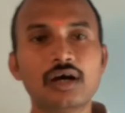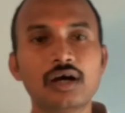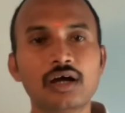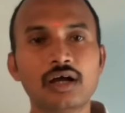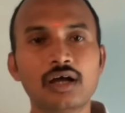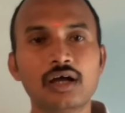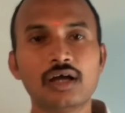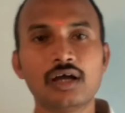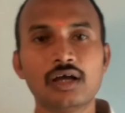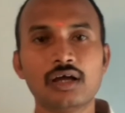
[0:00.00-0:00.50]

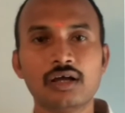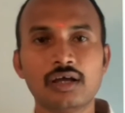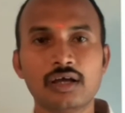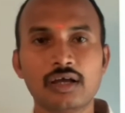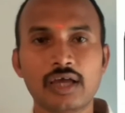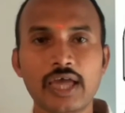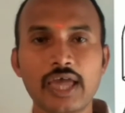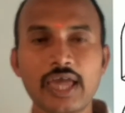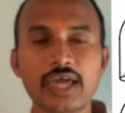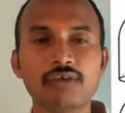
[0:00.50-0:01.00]
the
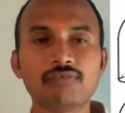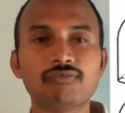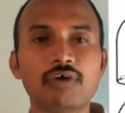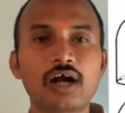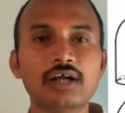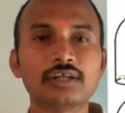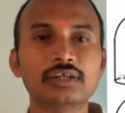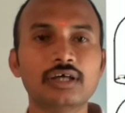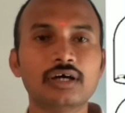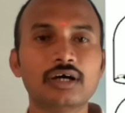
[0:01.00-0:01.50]
air
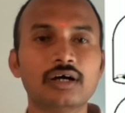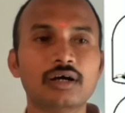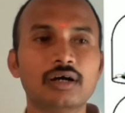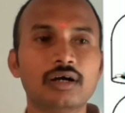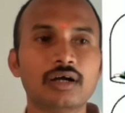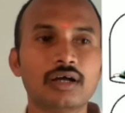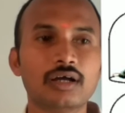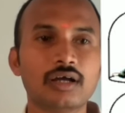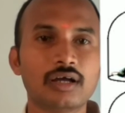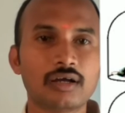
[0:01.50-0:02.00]
what
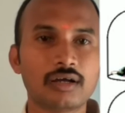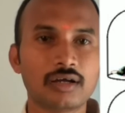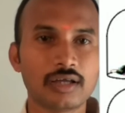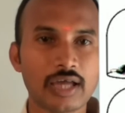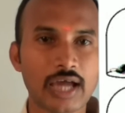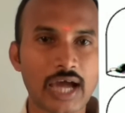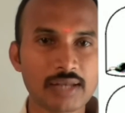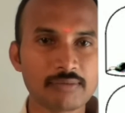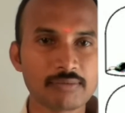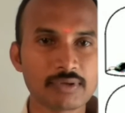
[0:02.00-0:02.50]
the
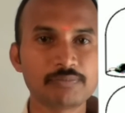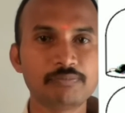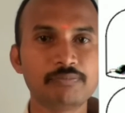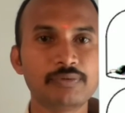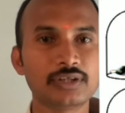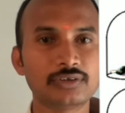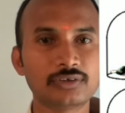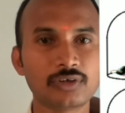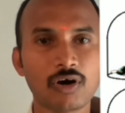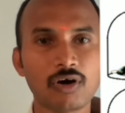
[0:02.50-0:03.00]
animals
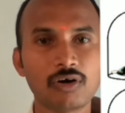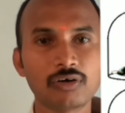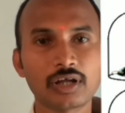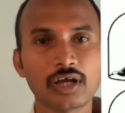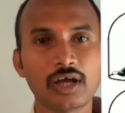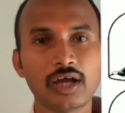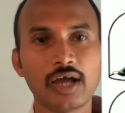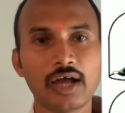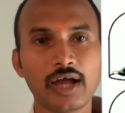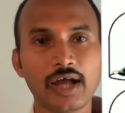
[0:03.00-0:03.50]
breathe
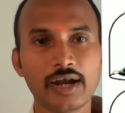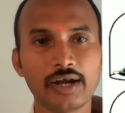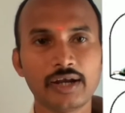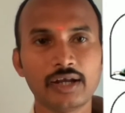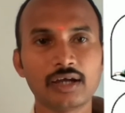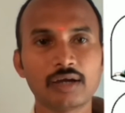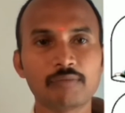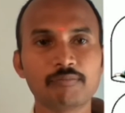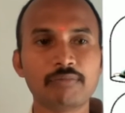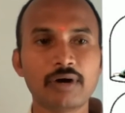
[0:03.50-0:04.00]
out
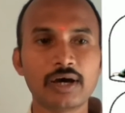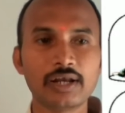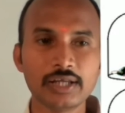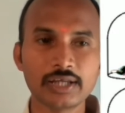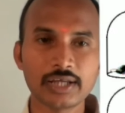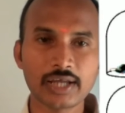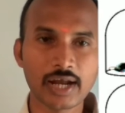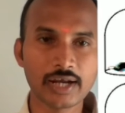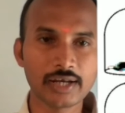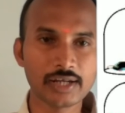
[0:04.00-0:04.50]
and
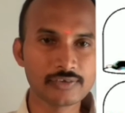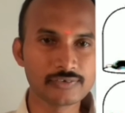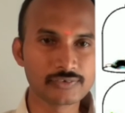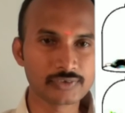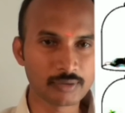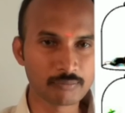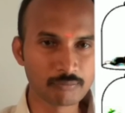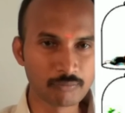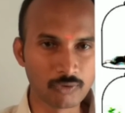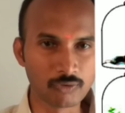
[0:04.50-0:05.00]
burning candle
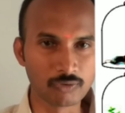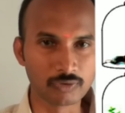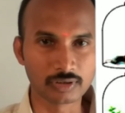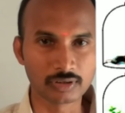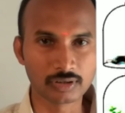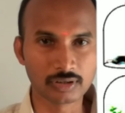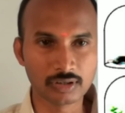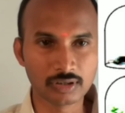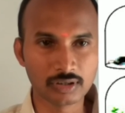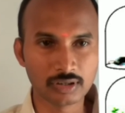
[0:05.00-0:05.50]
is
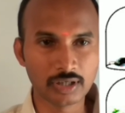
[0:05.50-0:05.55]
removed.